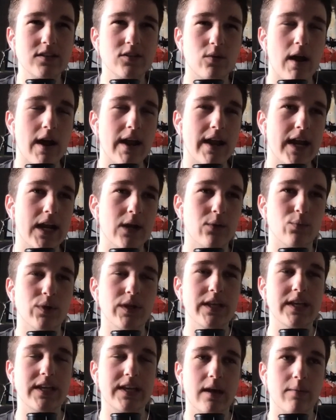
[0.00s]
So I kind of
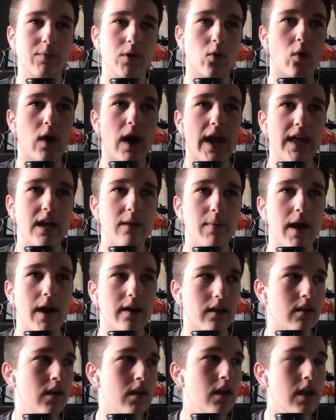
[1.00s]
really kept quiet about it.